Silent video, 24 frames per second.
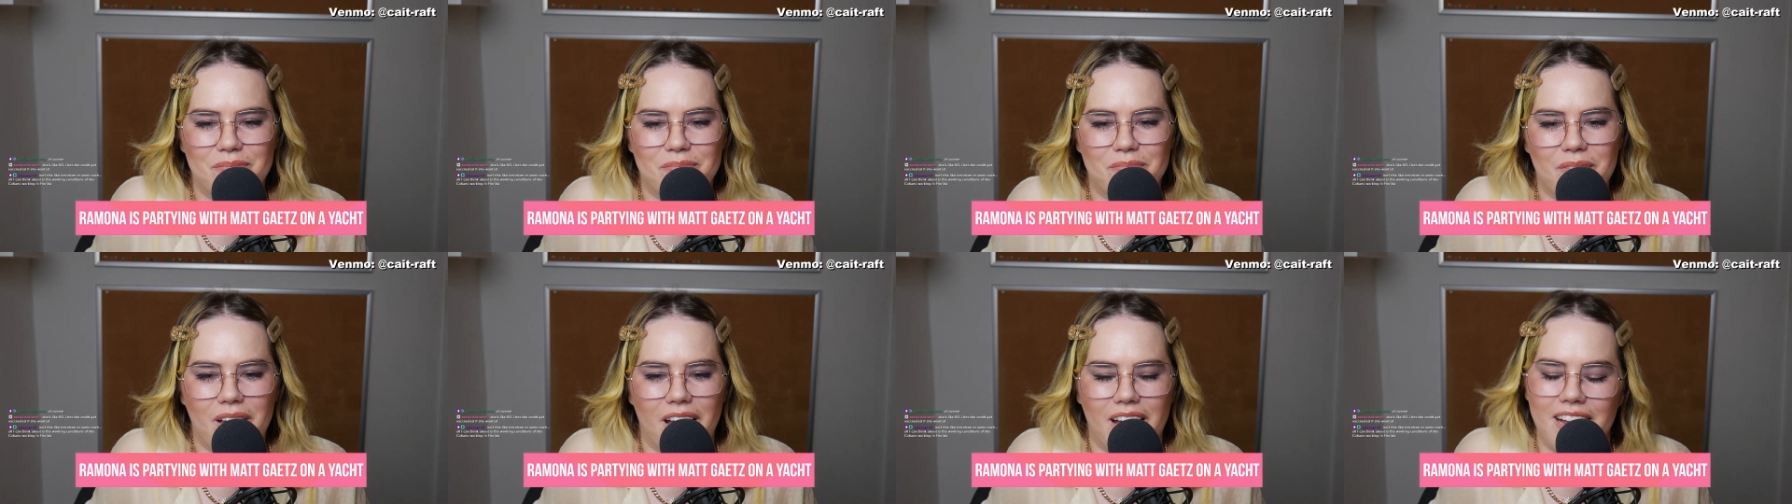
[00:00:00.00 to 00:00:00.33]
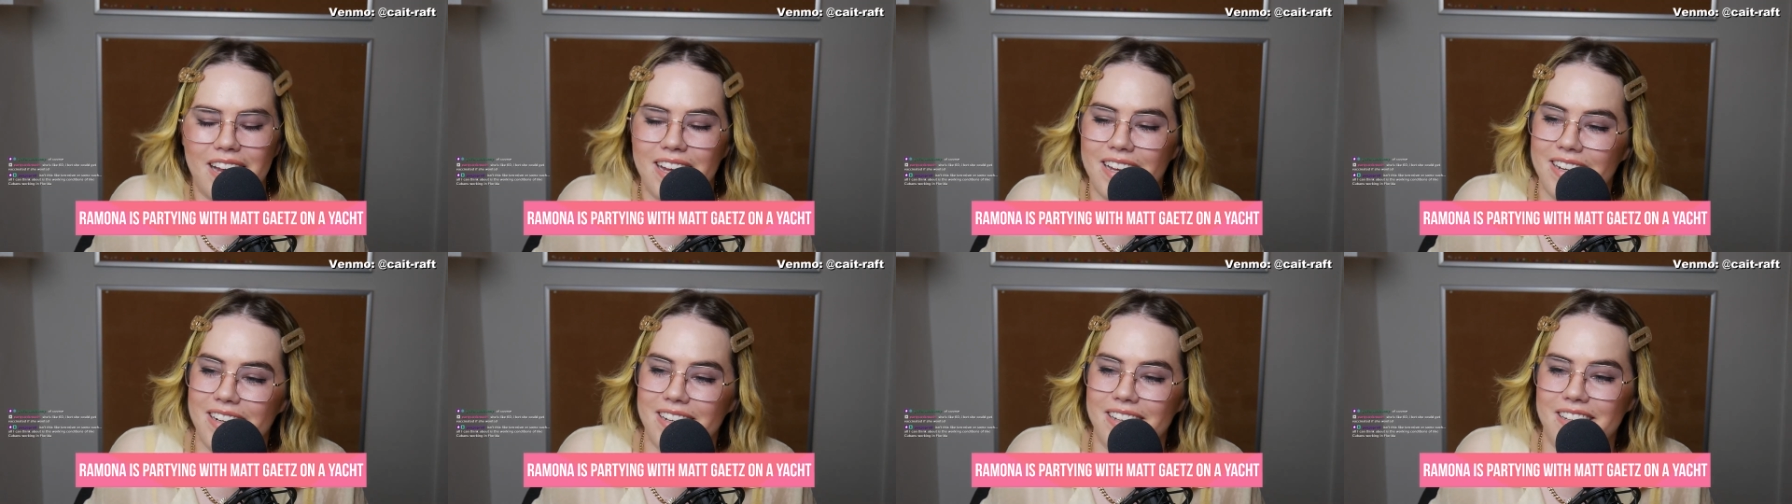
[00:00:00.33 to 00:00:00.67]
I
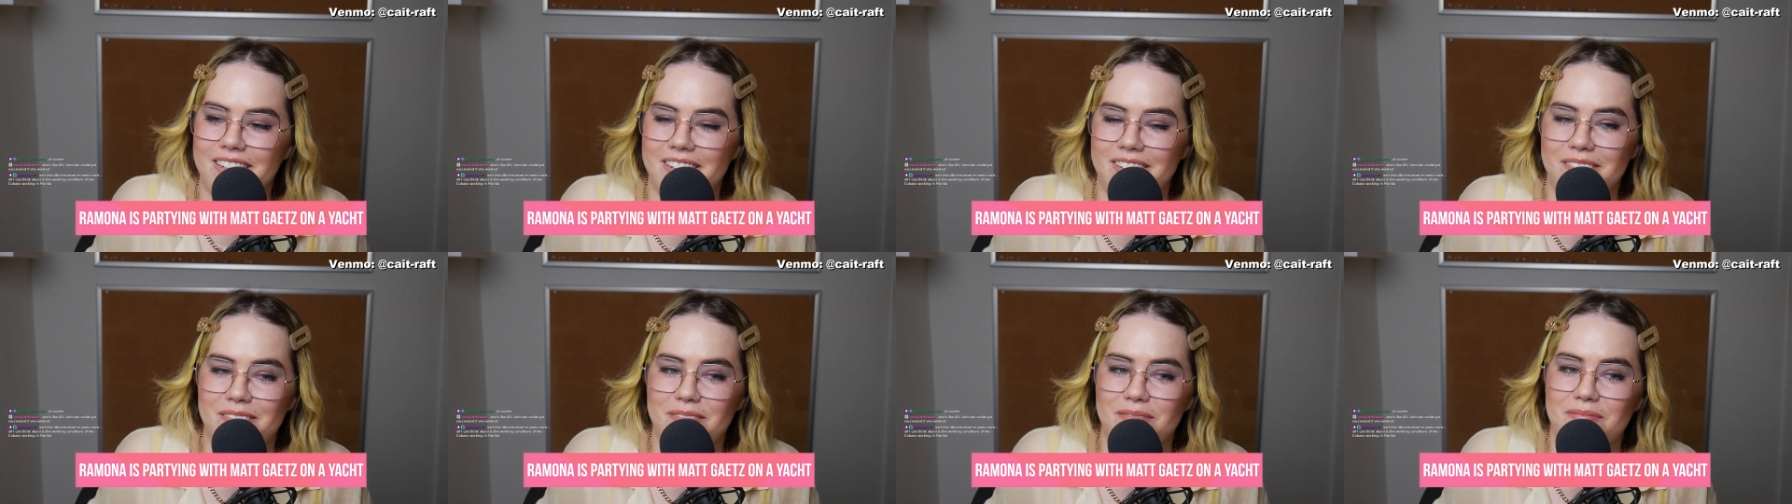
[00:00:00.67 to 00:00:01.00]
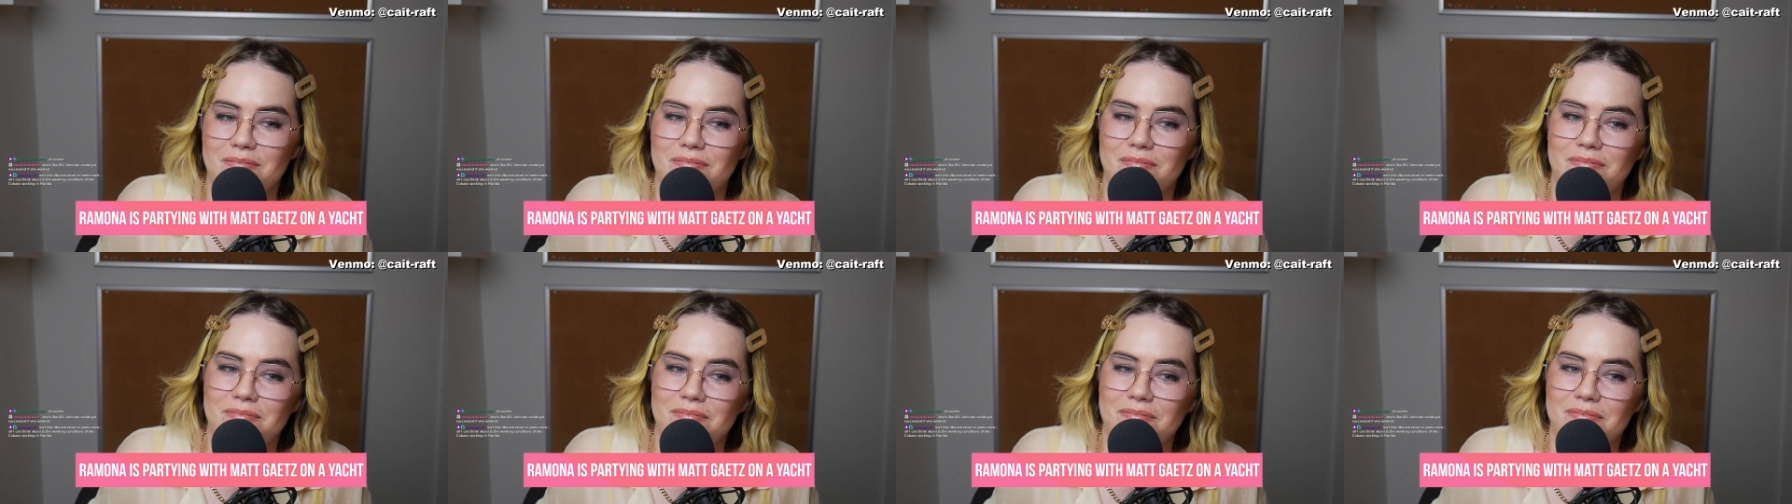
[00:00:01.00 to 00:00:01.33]
hate it.
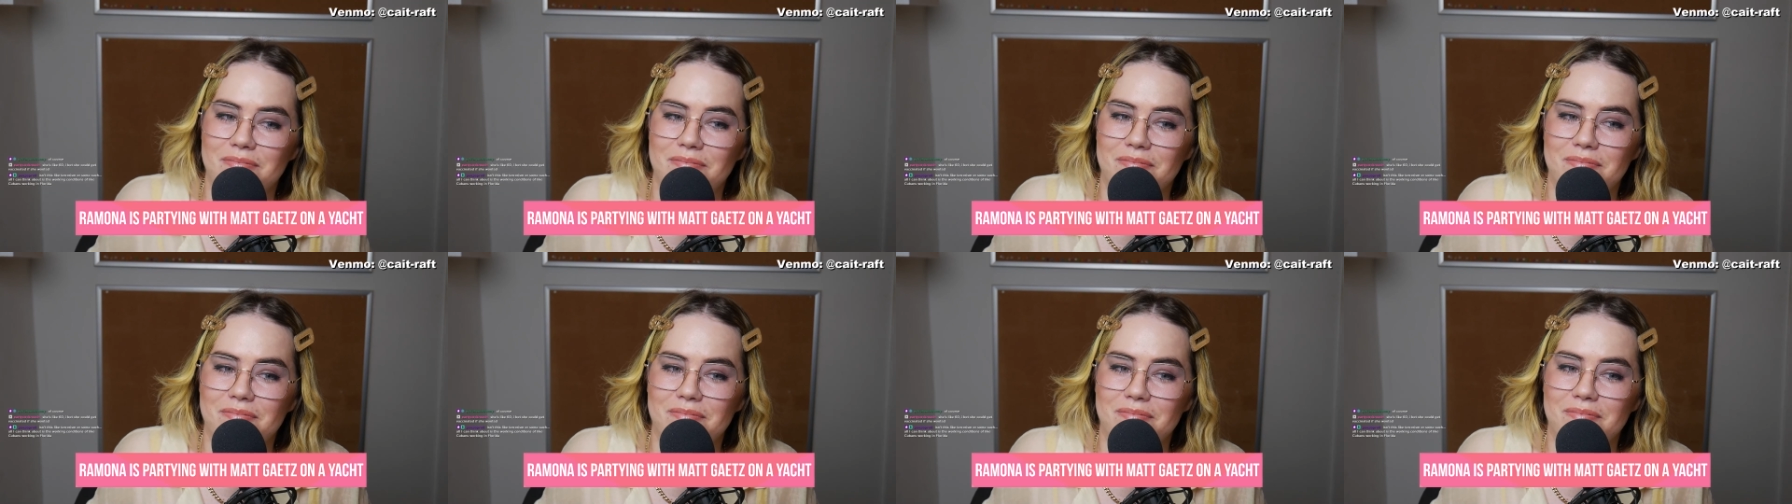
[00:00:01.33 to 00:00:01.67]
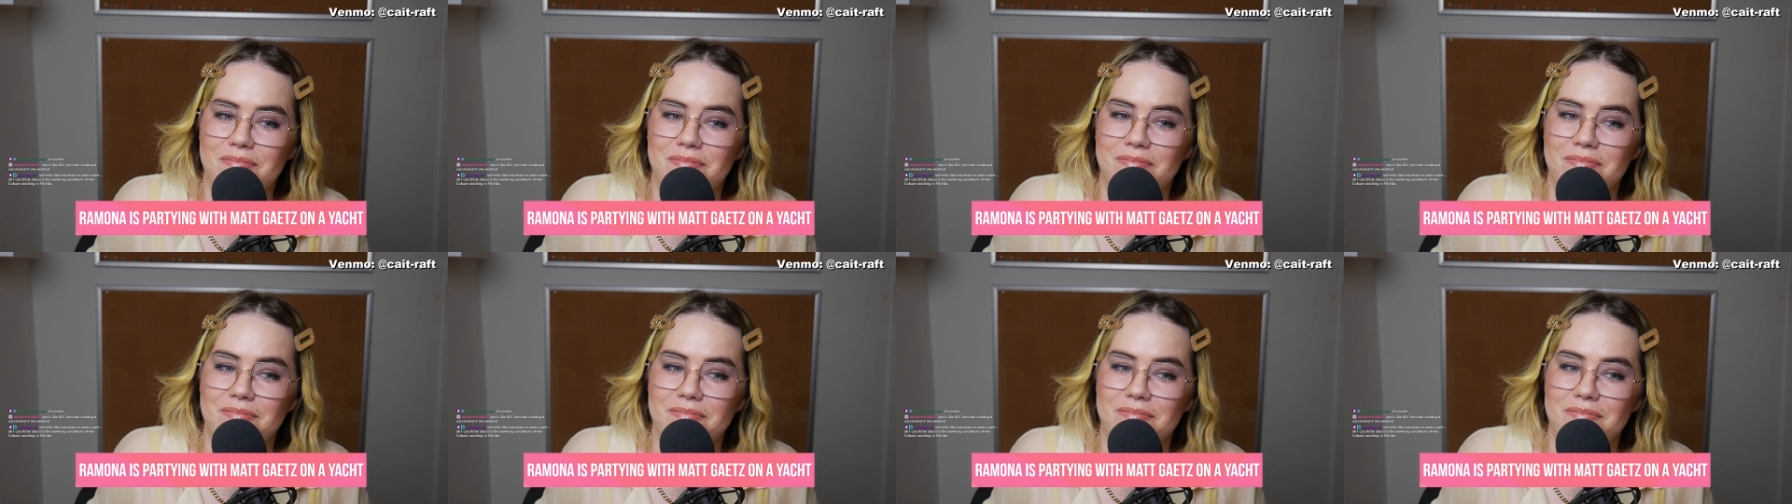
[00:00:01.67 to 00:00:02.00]

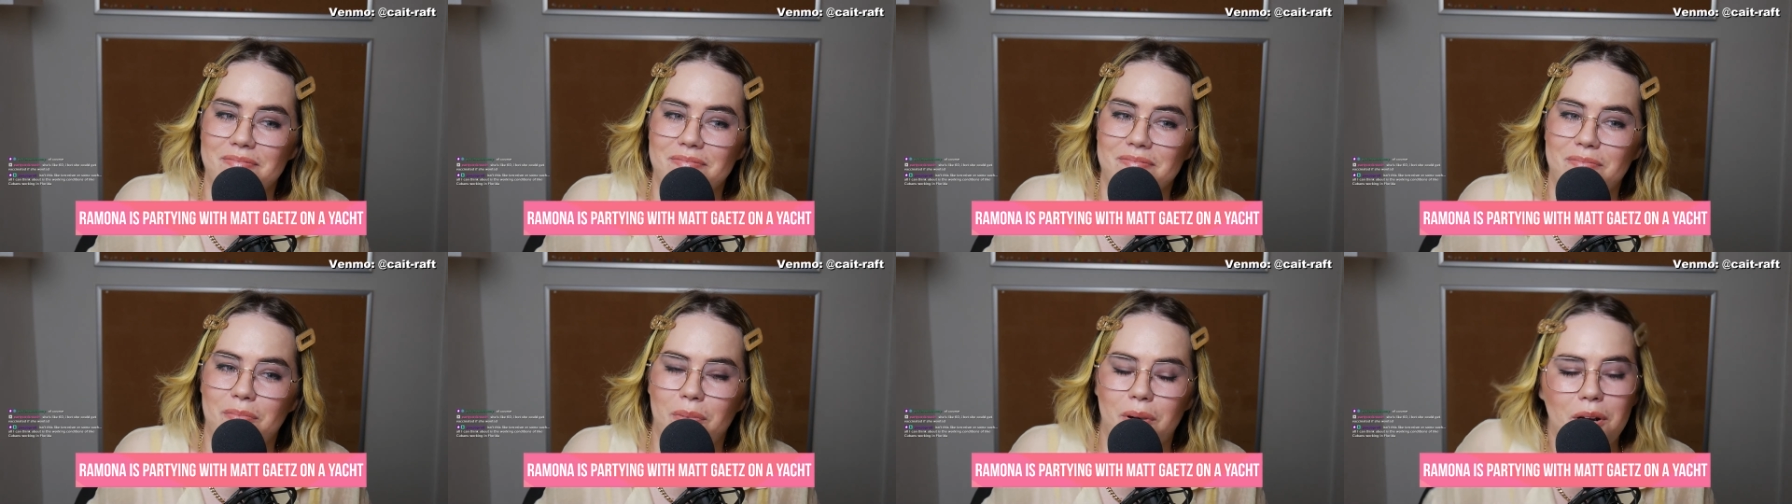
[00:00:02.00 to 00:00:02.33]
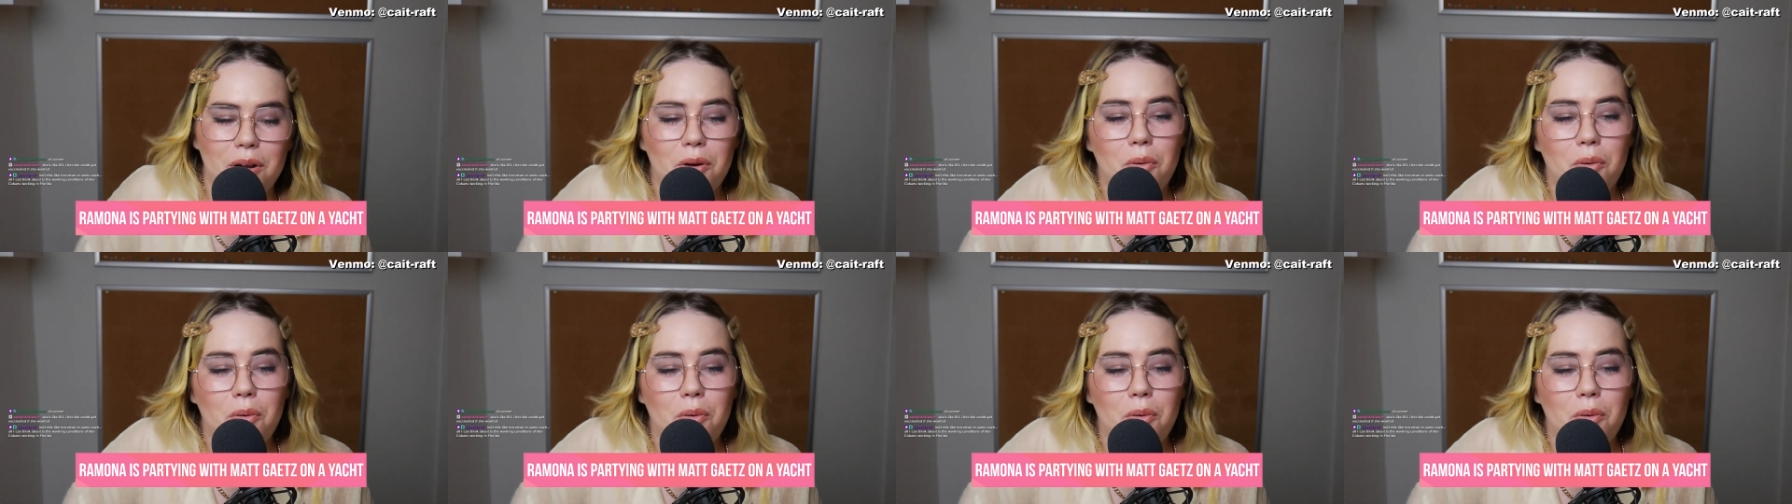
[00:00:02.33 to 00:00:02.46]
What